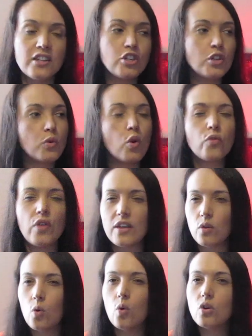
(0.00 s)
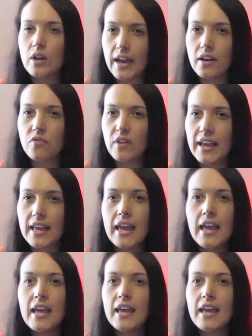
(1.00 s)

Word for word: Do you know, like the whole kind of like,